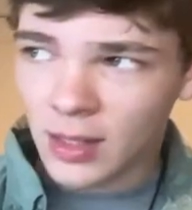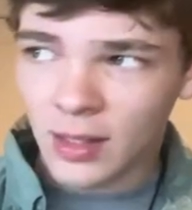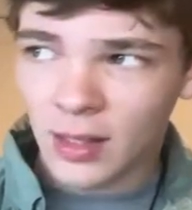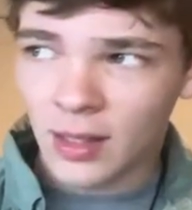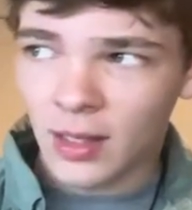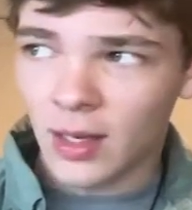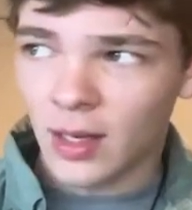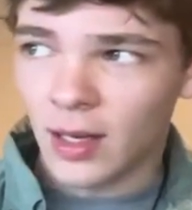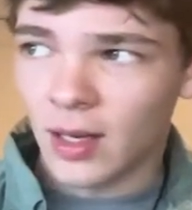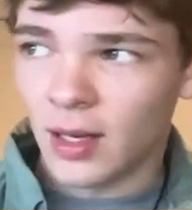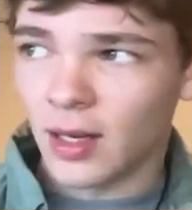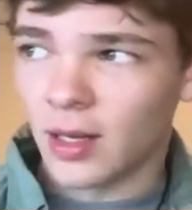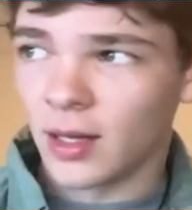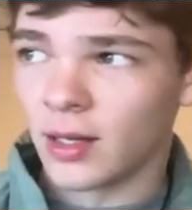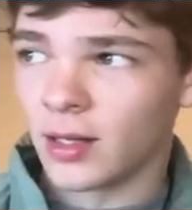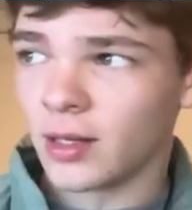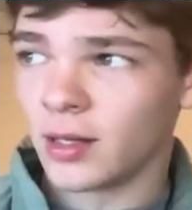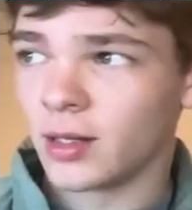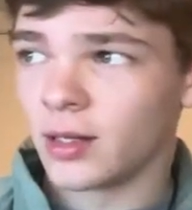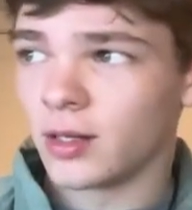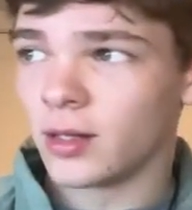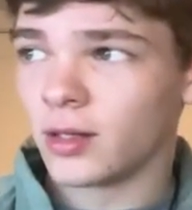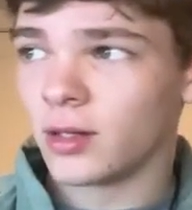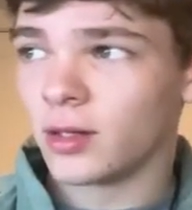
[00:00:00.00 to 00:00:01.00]
Uh,
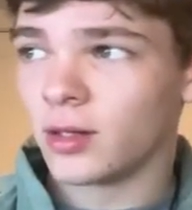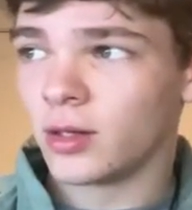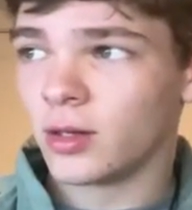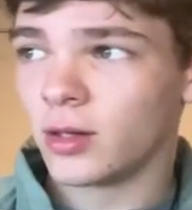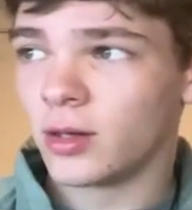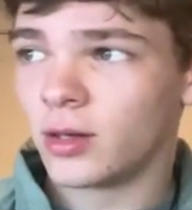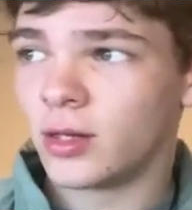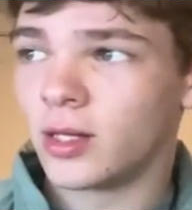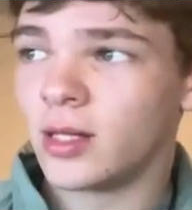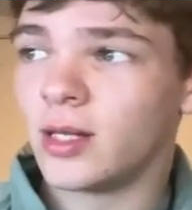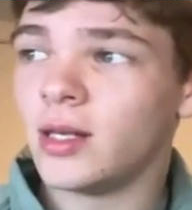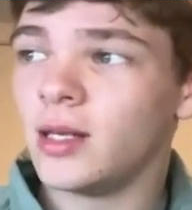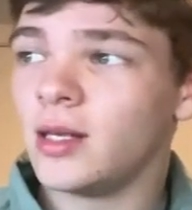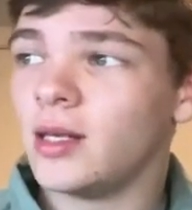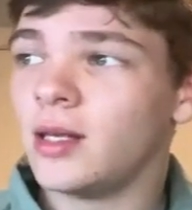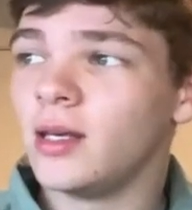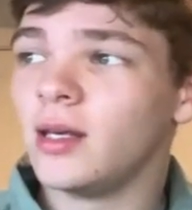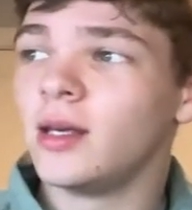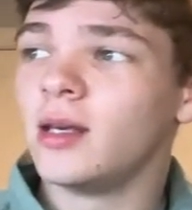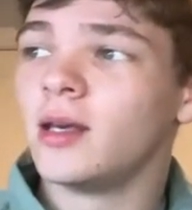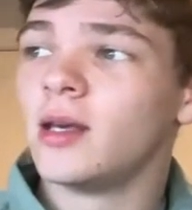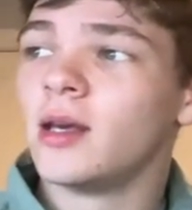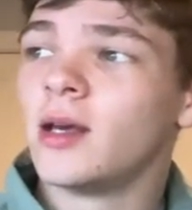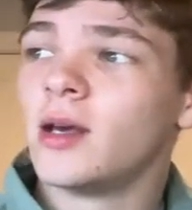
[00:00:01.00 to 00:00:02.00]

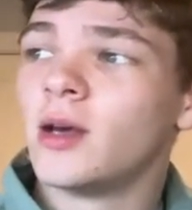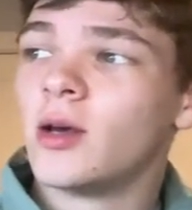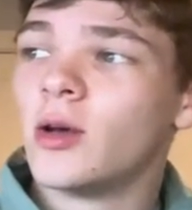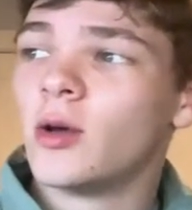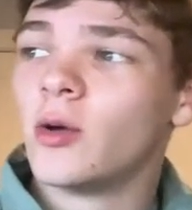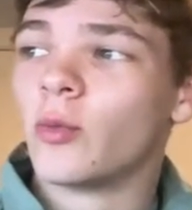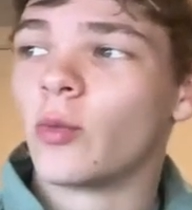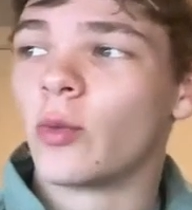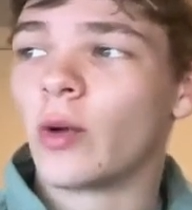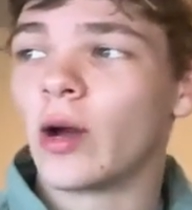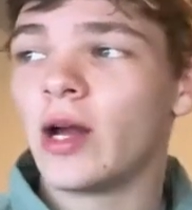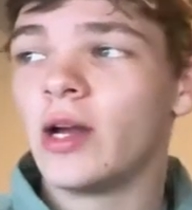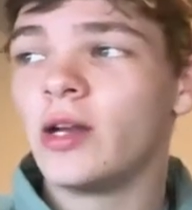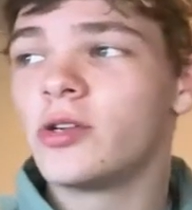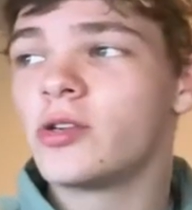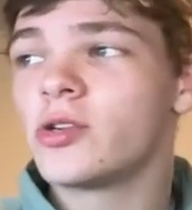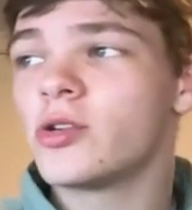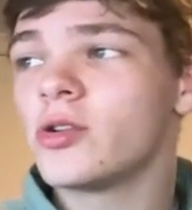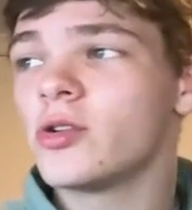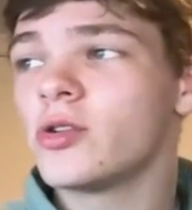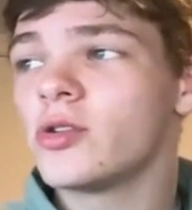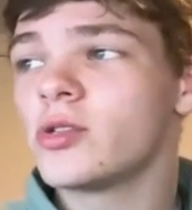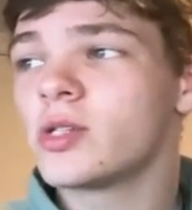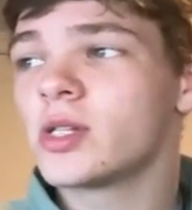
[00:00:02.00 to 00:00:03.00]
the
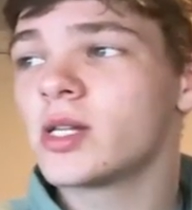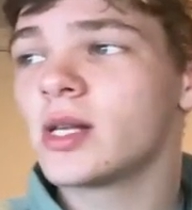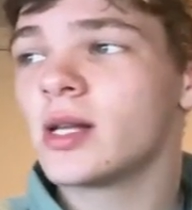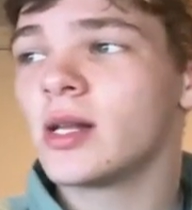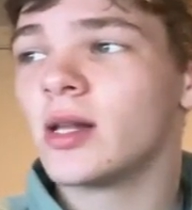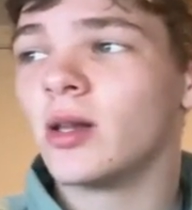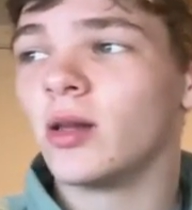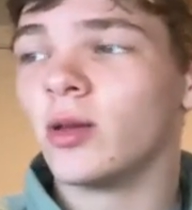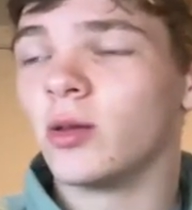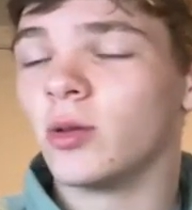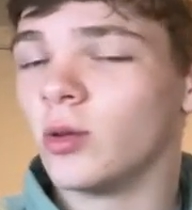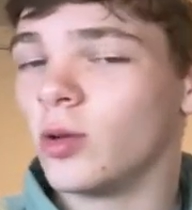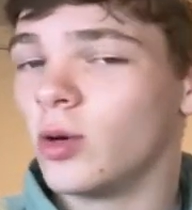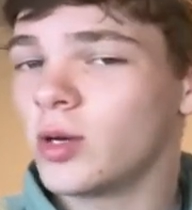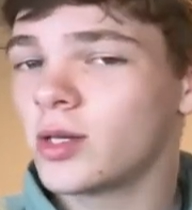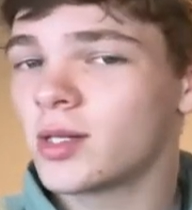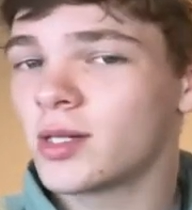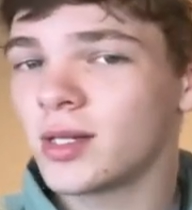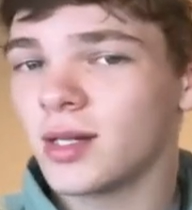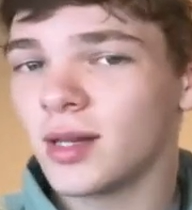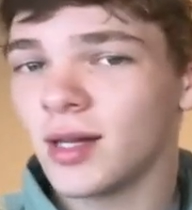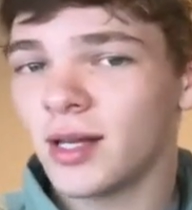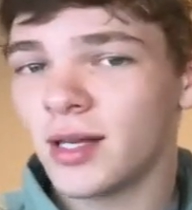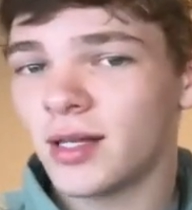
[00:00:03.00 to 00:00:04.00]
Rangers
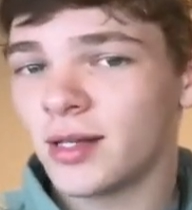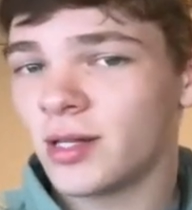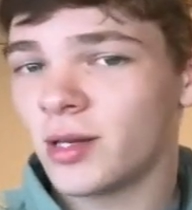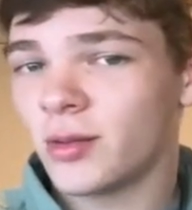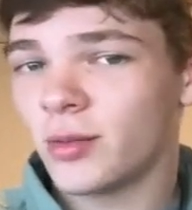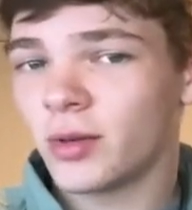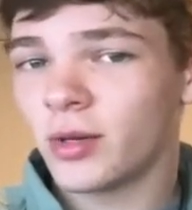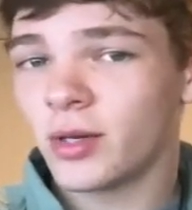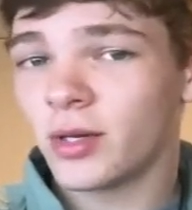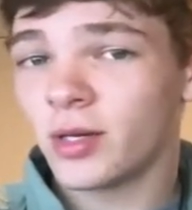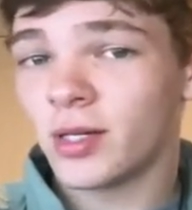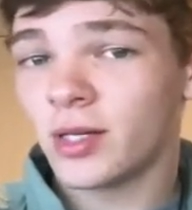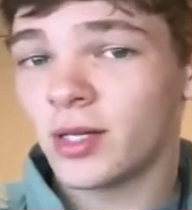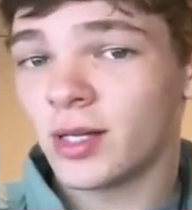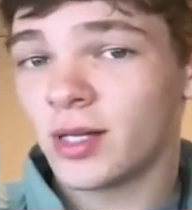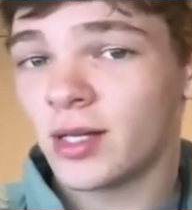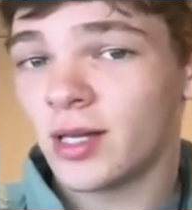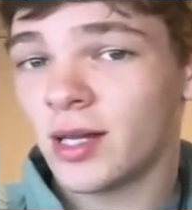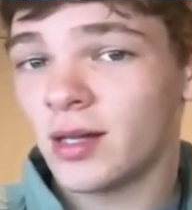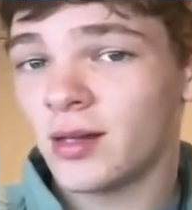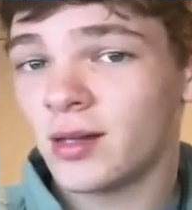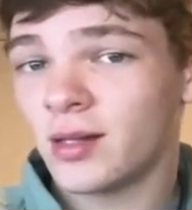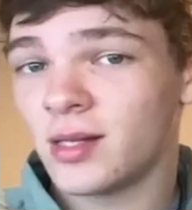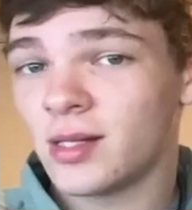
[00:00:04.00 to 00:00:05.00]
looked like they were gonna
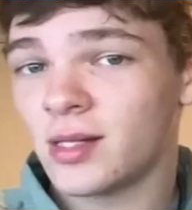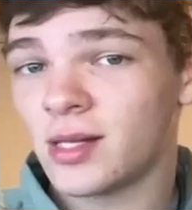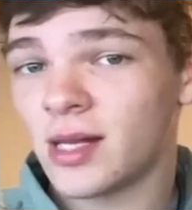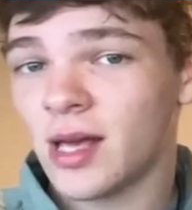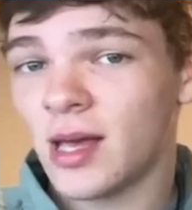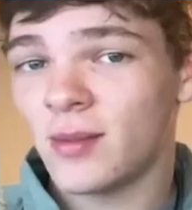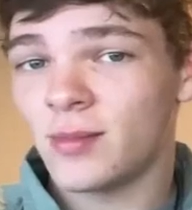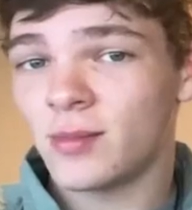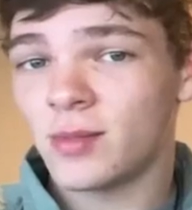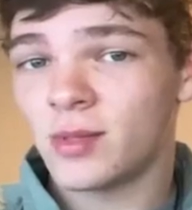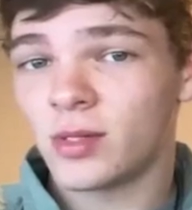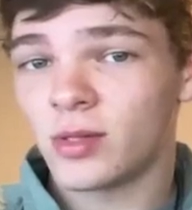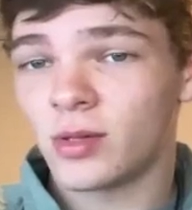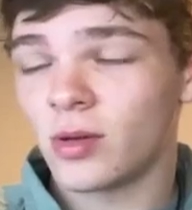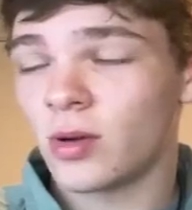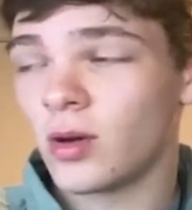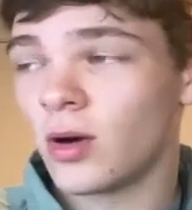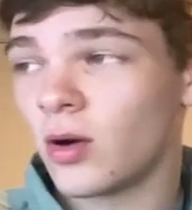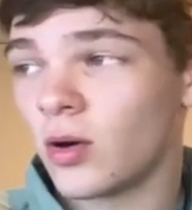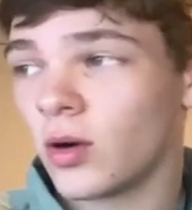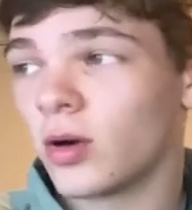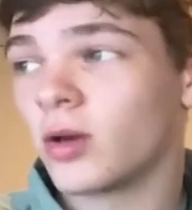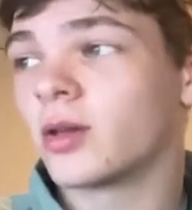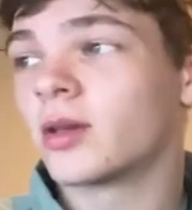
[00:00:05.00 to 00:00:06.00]
get this game st-
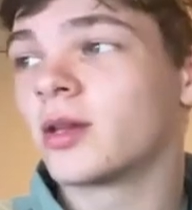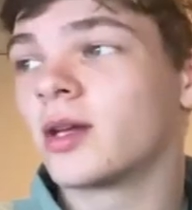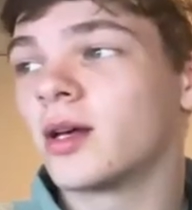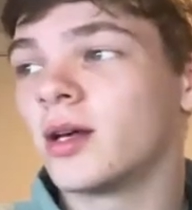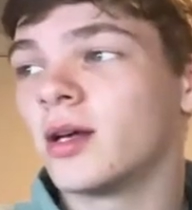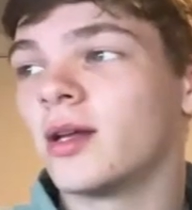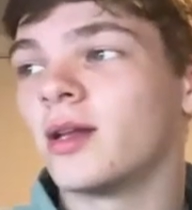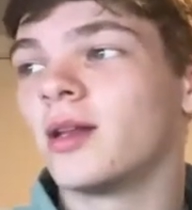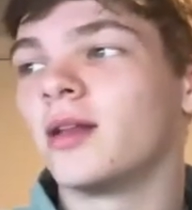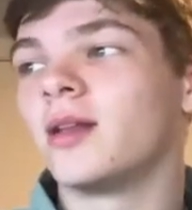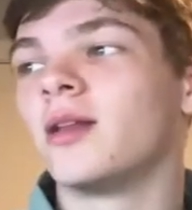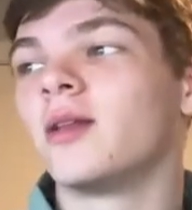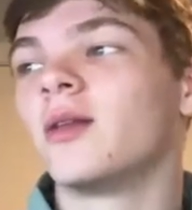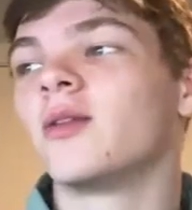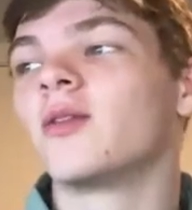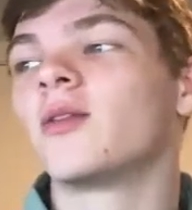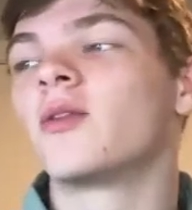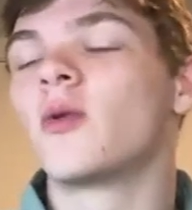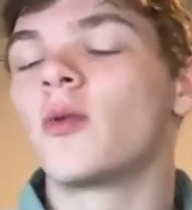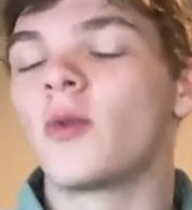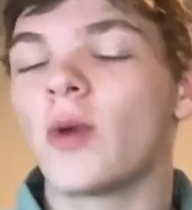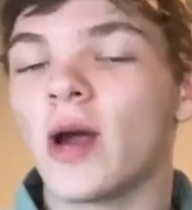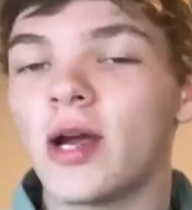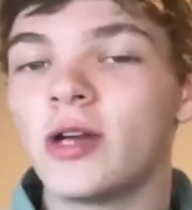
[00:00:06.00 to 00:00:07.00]
or the
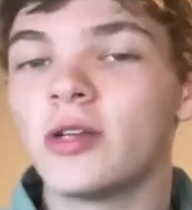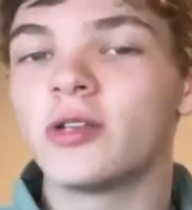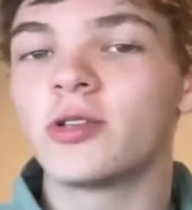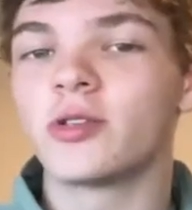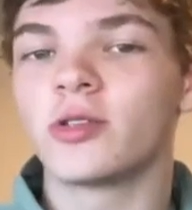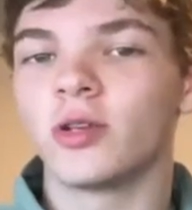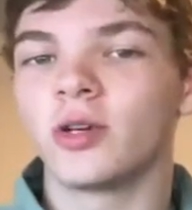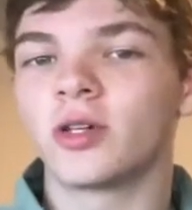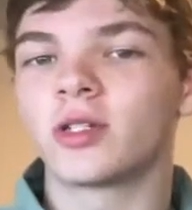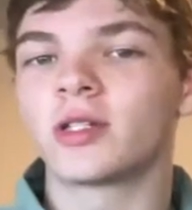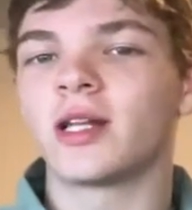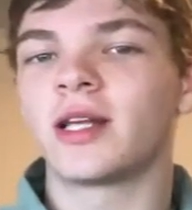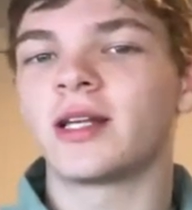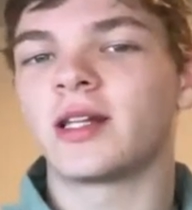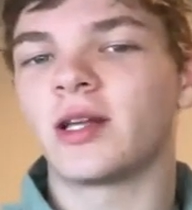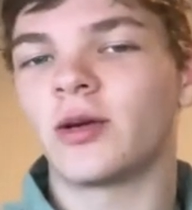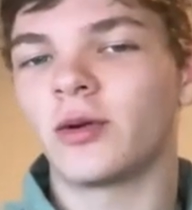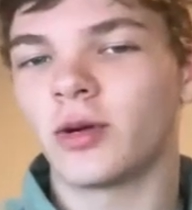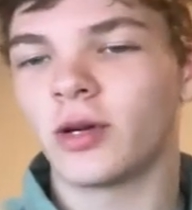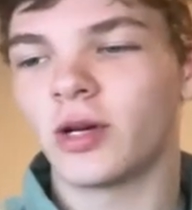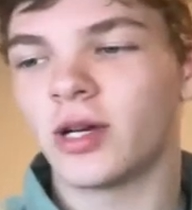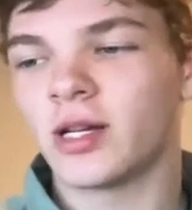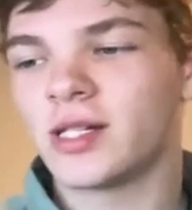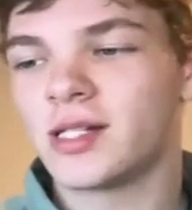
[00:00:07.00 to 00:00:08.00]
the Rangers looked like they
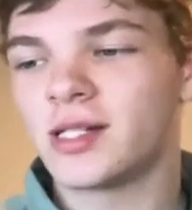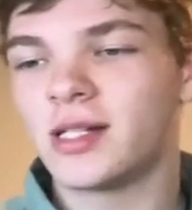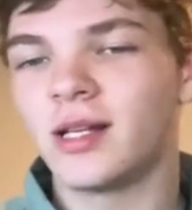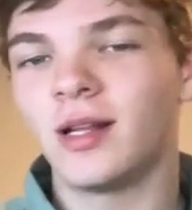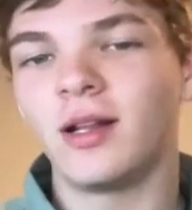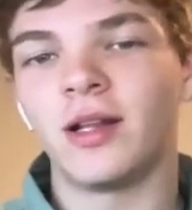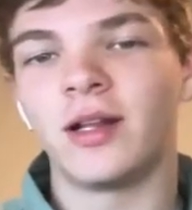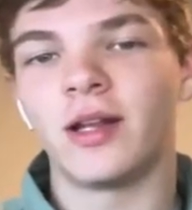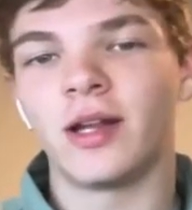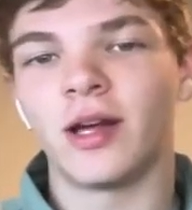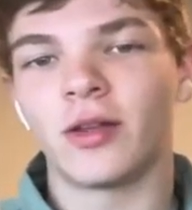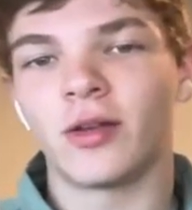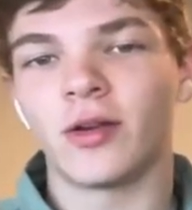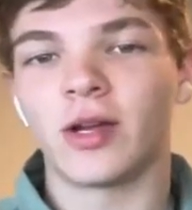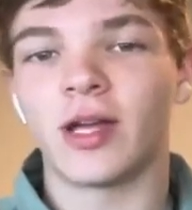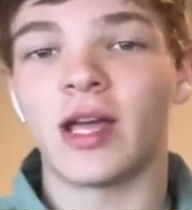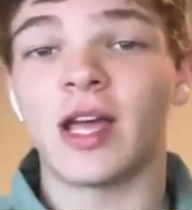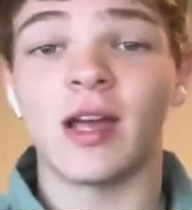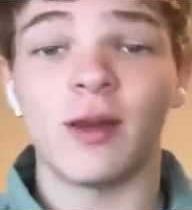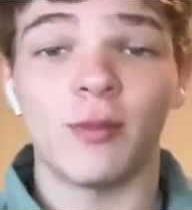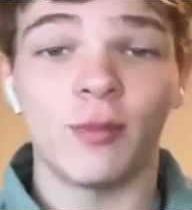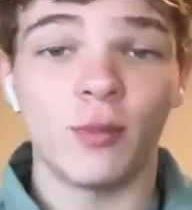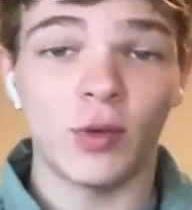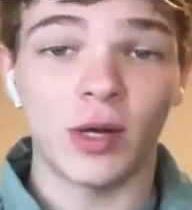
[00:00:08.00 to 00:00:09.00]
were gonna steal another
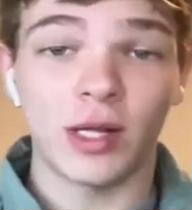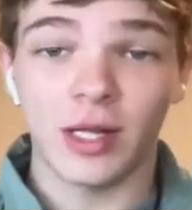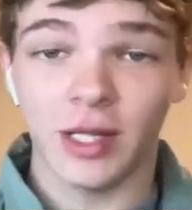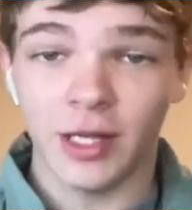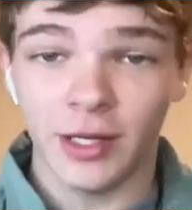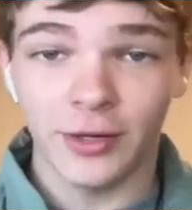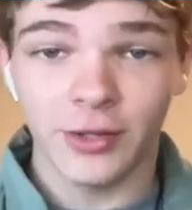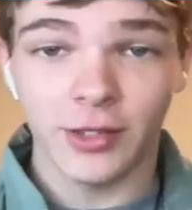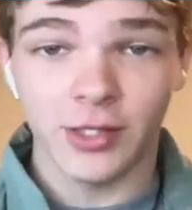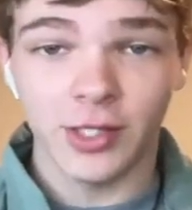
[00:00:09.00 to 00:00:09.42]
game with Igor